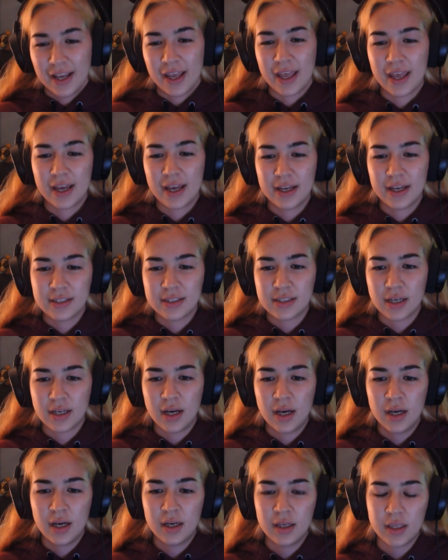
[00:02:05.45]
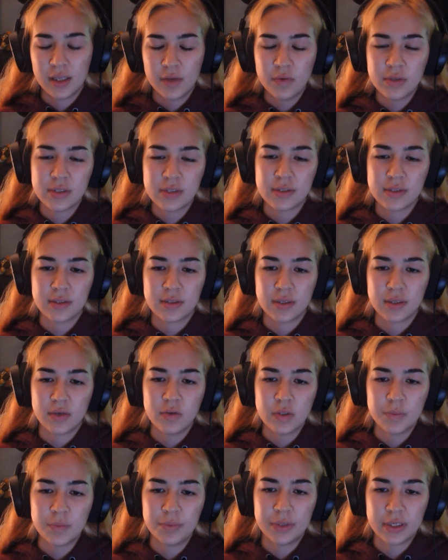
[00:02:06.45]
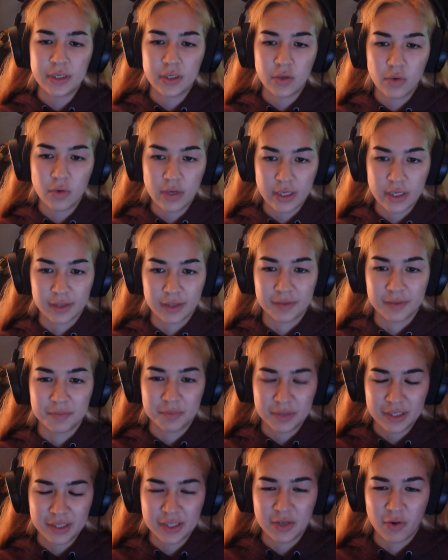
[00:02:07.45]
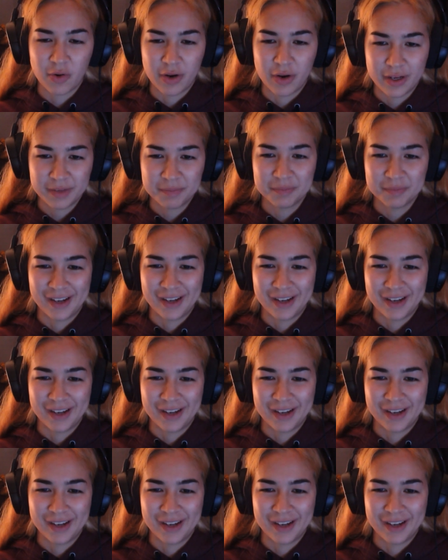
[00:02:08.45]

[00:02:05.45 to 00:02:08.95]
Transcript: And uh, it was it was pretty annoying, pretty annoying.